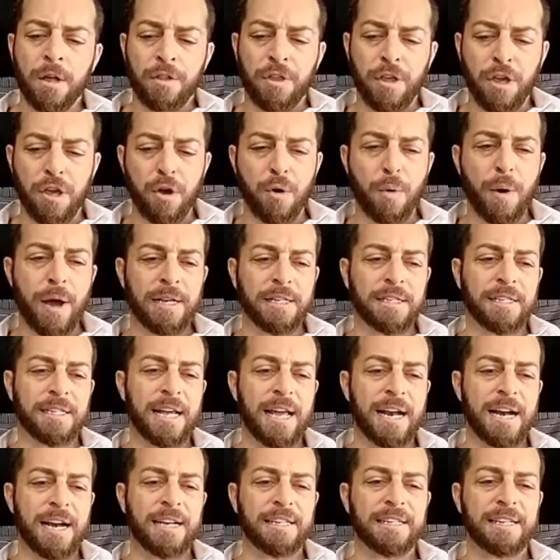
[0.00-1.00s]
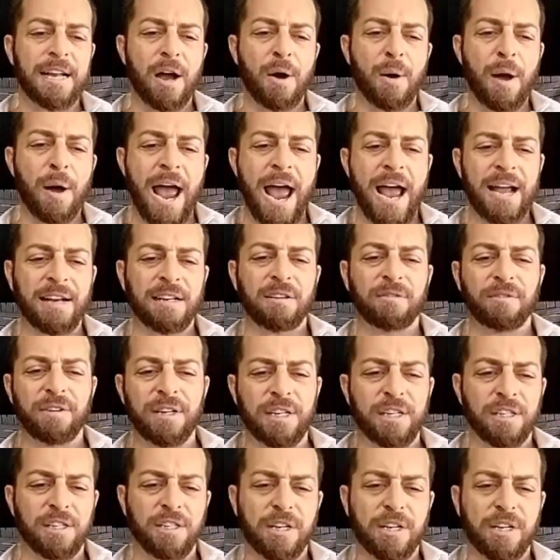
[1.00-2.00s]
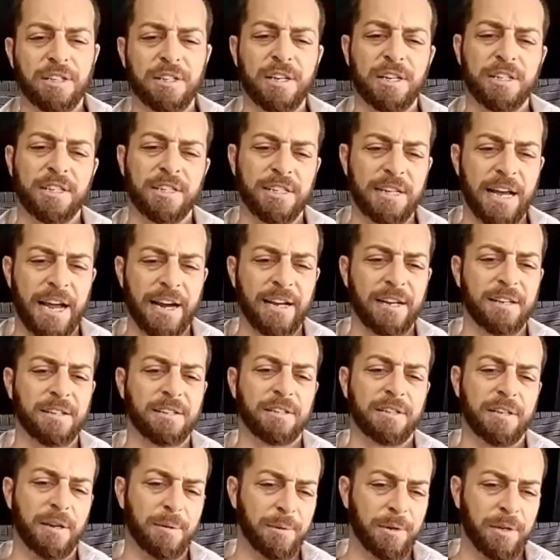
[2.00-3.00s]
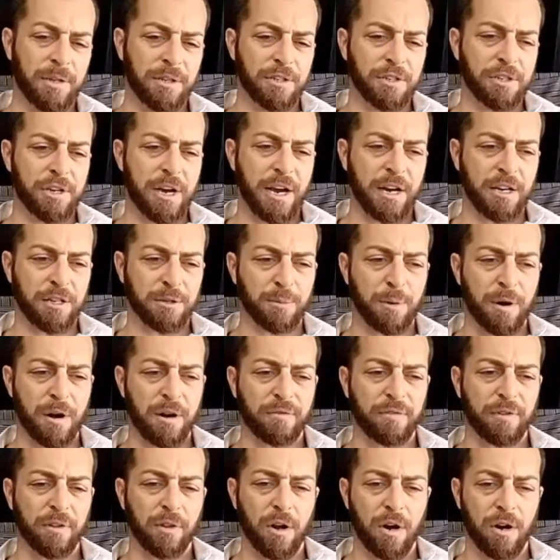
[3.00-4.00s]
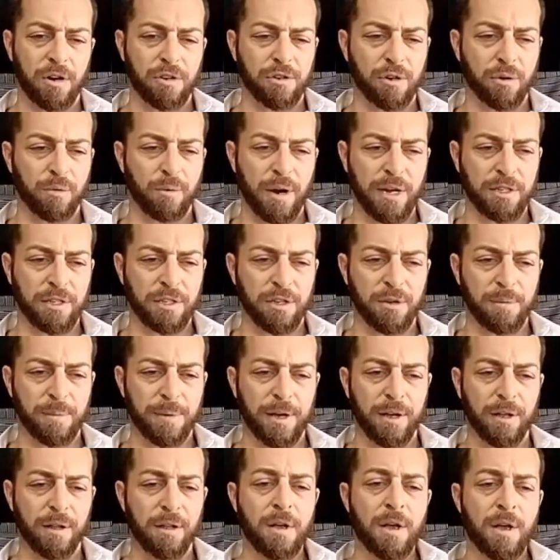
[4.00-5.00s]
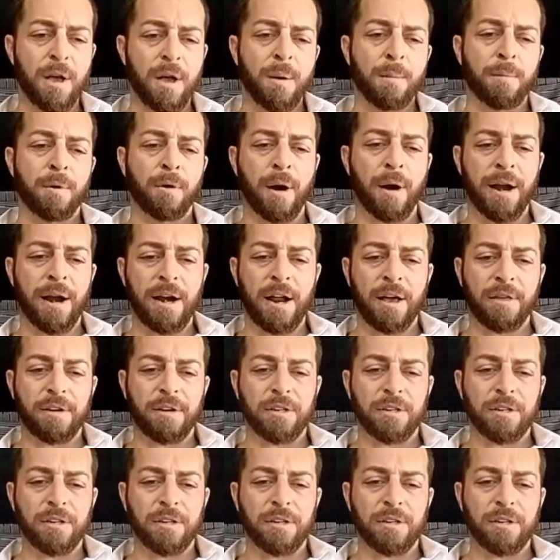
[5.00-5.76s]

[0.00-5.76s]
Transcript: The U.S. Senate is now actively discussing a second stimulus check as part of a larger rescue bill, but right now